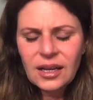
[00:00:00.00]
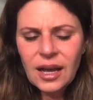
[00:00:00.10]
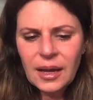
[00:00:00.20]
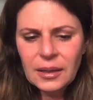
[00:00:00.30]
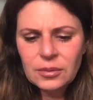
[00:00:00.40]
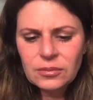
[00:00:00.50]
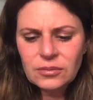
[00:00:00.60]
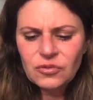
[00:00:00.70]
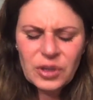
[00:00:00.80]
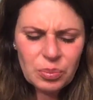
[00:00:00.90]

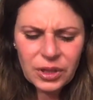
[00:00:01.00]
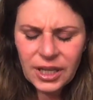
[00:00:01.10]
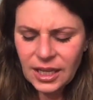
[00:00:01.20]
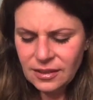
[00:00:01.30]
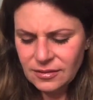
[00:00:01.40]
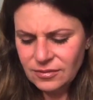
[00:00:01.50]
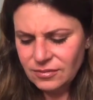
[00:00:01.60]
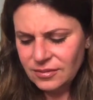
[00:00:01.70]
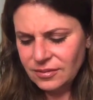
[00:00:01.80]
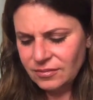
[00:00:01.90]
um, ripply
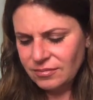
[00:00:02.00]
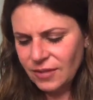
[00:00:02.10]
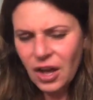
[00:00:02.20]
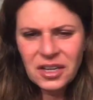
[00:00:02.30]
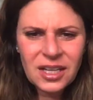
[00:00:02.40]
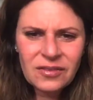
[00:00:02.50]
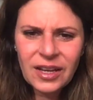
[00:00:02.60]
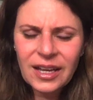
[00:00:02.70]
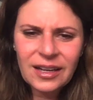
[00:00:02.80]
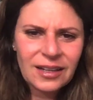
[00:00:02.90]
and
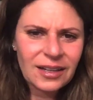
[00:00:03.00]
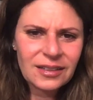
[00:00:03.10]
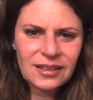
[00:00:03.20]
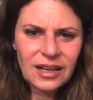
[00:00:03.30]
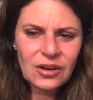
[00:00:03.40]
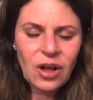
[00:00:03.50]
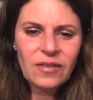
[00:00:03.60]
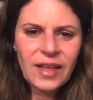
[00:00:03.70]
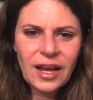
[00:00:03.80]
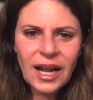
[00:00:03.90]
uneven and, and all
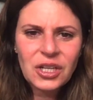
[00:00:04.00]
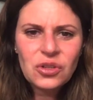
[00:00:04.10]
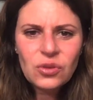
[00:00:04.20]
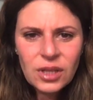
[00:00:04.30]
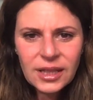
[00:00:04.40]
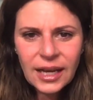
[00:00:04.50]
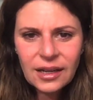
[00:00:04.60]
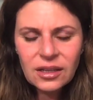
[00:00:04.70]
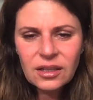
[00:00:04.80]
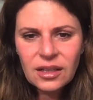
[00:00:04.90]
of that, I knew that,
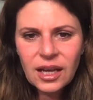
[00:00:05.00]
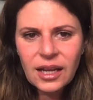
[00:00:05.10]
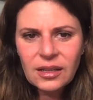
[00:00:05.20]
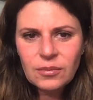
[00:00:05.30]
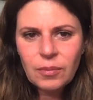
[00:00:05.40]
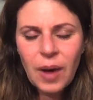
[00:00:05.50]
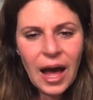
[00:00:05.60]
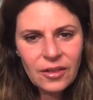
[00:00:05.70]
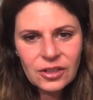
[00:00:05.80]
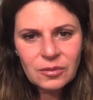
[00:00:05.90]
that that
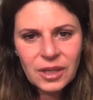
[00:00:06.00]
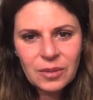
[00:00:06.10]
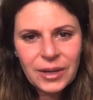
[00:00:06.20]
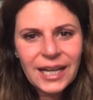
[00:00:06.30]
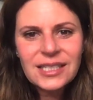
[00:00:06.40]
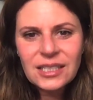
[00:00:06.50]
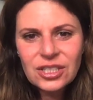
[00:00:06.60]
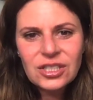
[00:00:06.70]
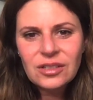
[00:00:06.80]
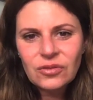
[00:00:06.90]
bothered me, but I
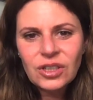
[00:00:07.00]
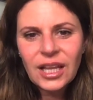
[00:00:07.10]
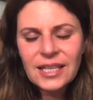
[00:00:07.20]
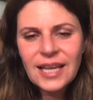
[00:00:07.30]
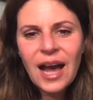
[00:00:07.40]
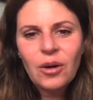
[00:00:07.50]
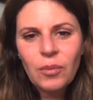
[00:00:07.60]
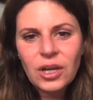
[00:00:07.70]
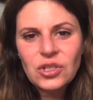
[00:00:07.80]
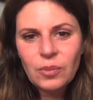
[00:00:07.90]
just didn't realize how
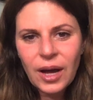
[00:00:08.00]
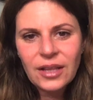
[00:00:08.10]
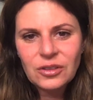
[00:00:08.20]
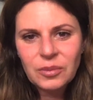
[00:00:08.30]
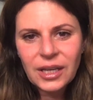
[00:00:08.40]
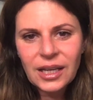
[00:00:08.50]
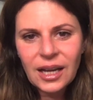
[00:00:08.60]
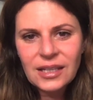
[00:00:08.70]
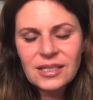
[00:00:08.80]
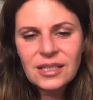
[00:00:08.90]
much it bothered me
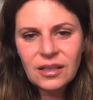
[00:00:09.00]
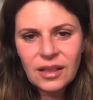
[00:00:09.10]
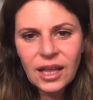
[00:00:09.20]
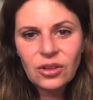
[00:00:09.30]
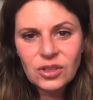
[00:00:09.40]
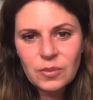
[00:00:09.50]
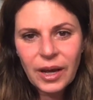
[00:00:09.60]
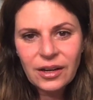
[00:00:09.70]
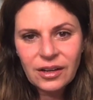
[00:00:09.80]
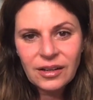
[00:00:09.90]
until they looked
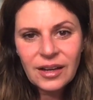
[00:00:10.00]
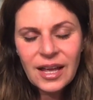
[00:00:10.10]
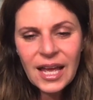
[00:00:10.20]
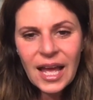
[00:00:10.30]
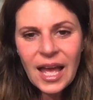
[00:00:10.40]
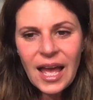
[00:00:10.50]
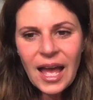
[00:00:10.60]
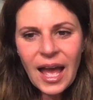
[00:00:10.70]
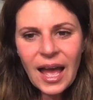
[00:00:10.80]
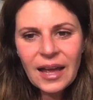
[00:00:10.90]
better.
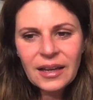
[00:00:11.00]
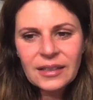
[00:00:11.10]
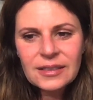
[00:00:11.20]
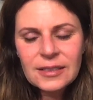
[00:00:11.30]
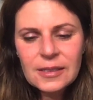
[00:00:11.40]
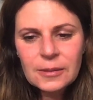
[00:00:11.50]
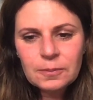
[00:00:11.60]
And